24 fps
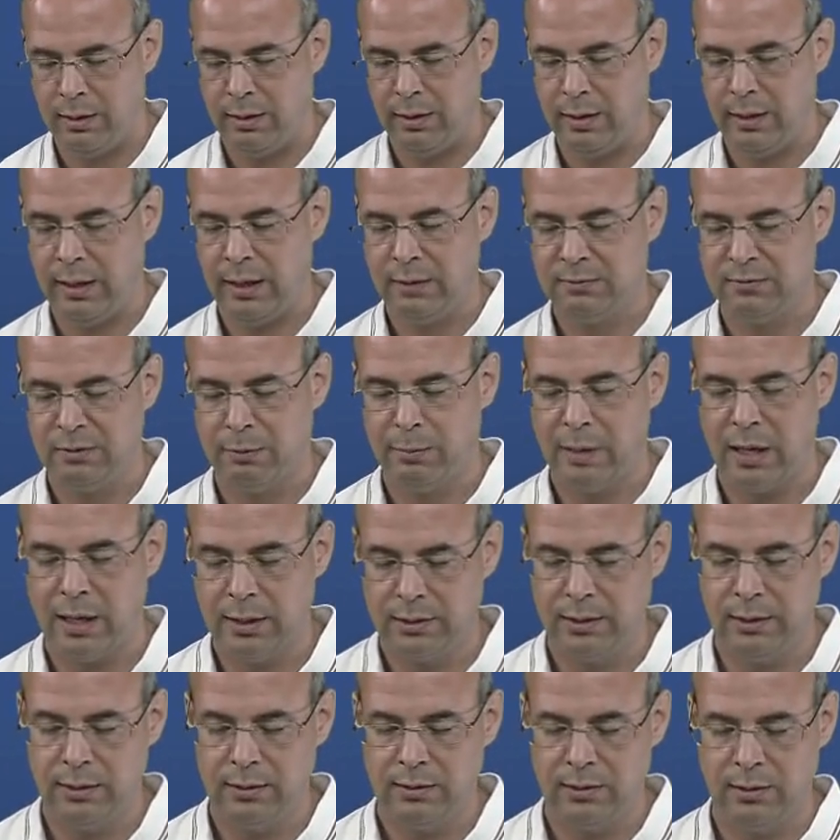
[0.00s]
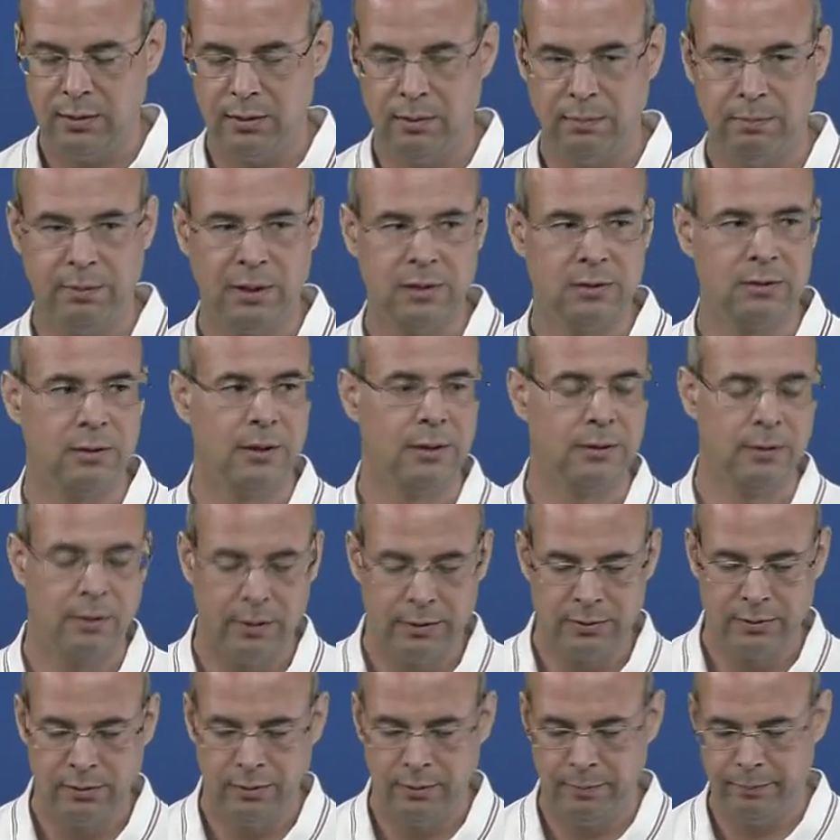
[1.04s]
at the market, but you're
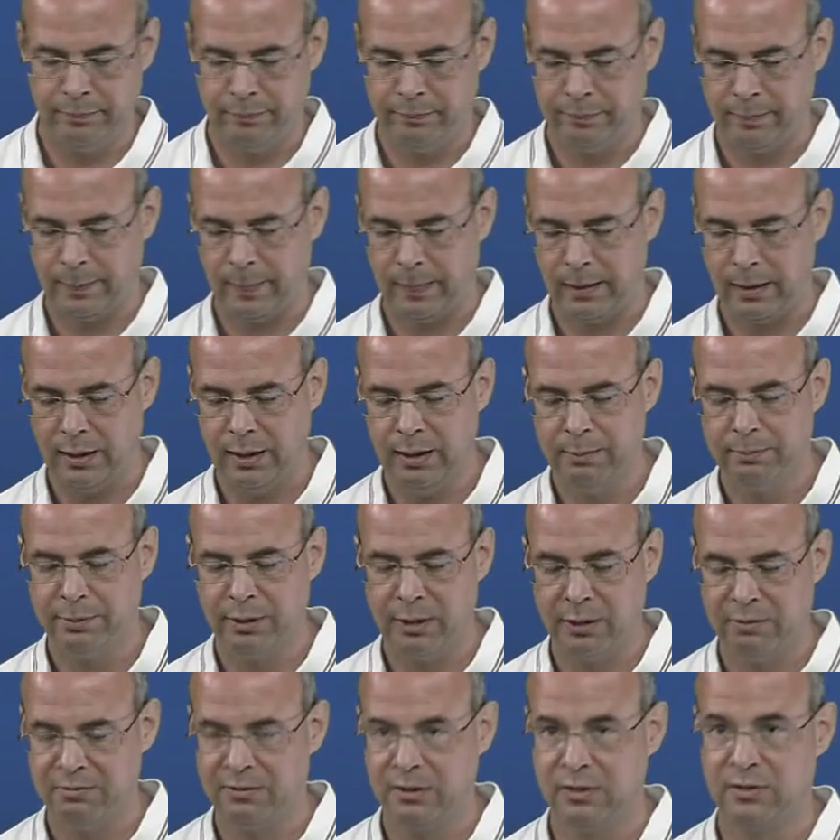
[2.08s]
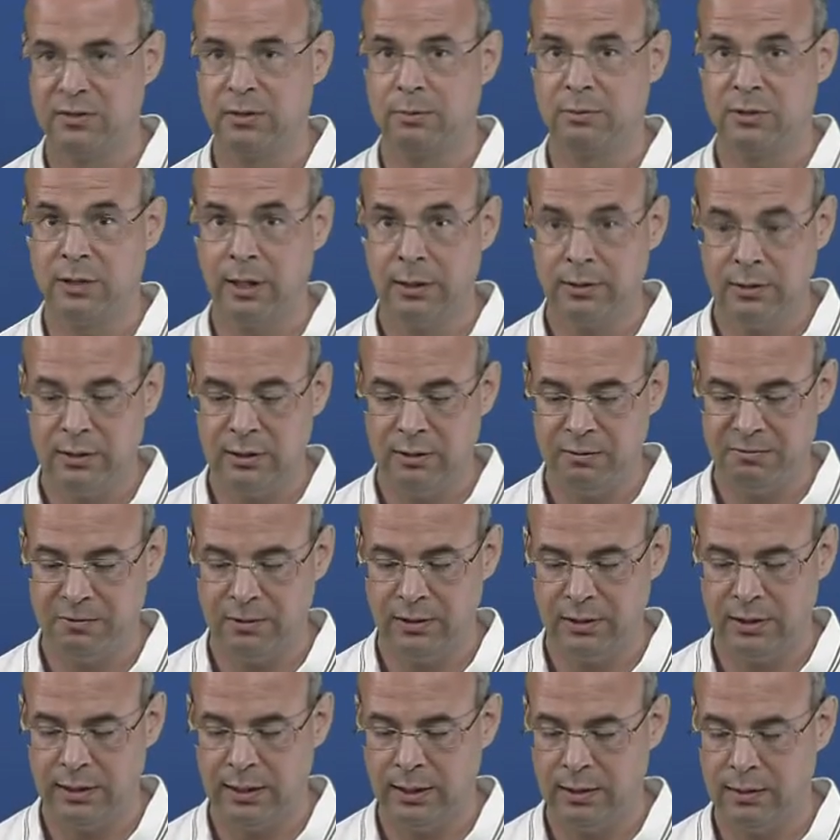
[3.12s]
not. Imperfect subjunctive,
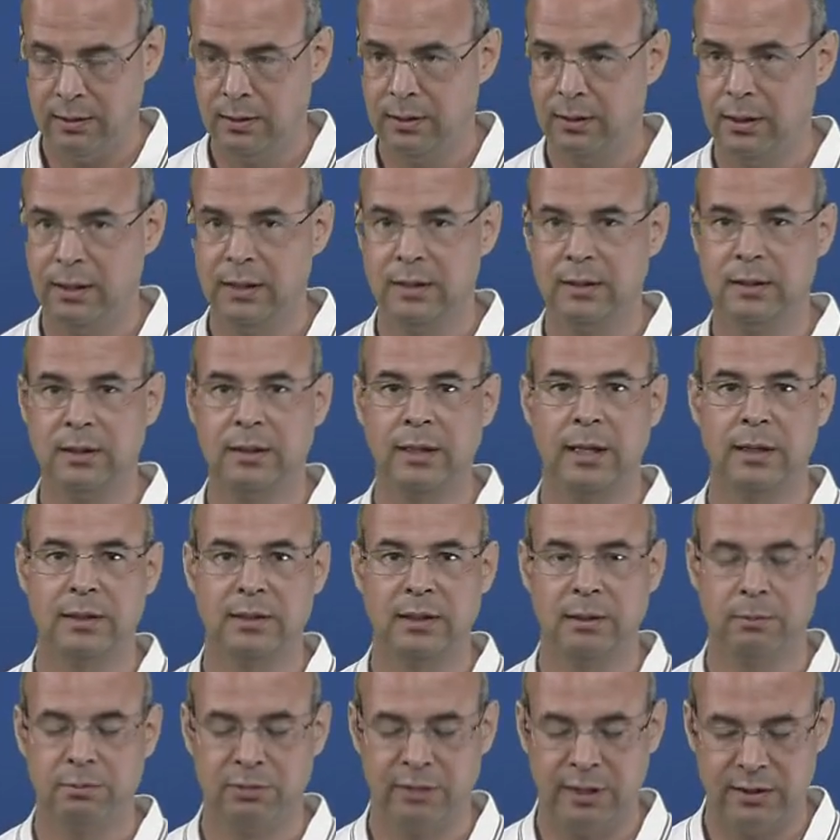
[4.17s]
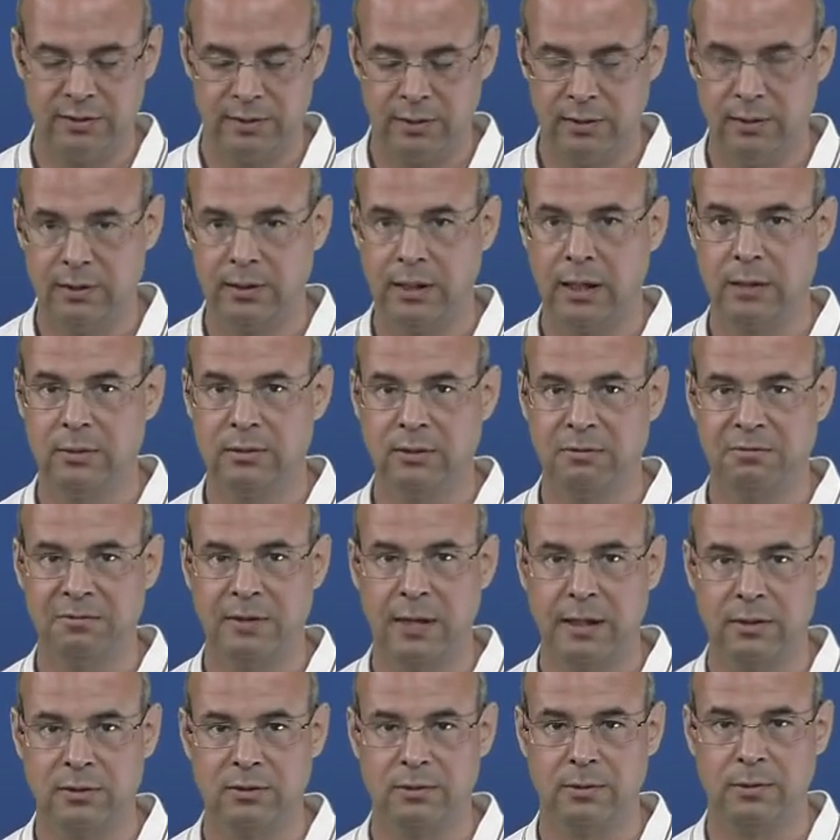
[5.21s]
again, indicating present
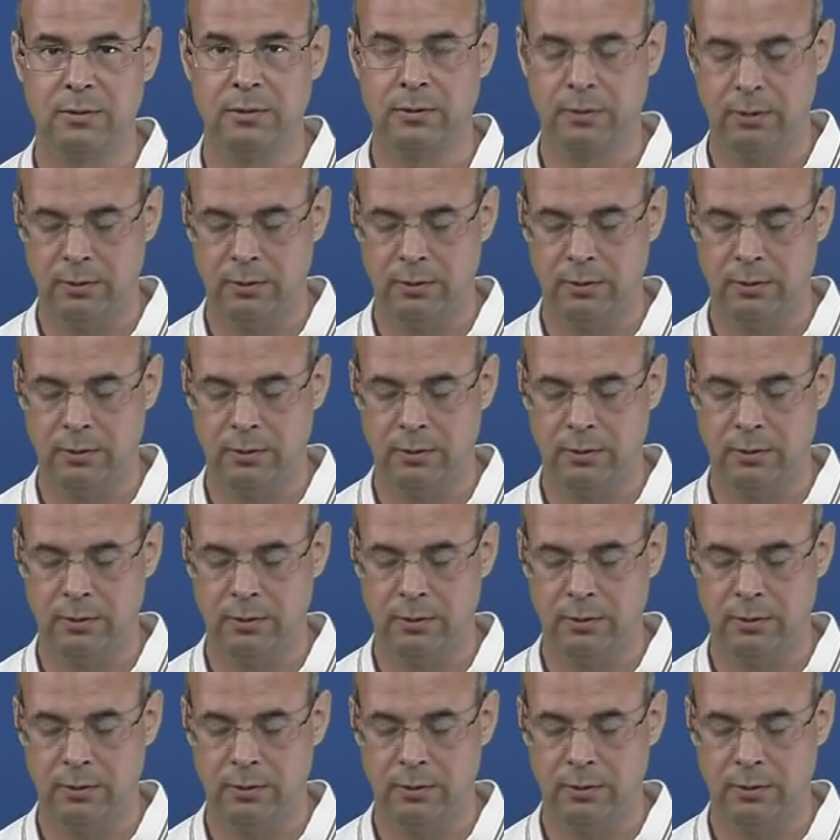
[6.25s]
counterfactual.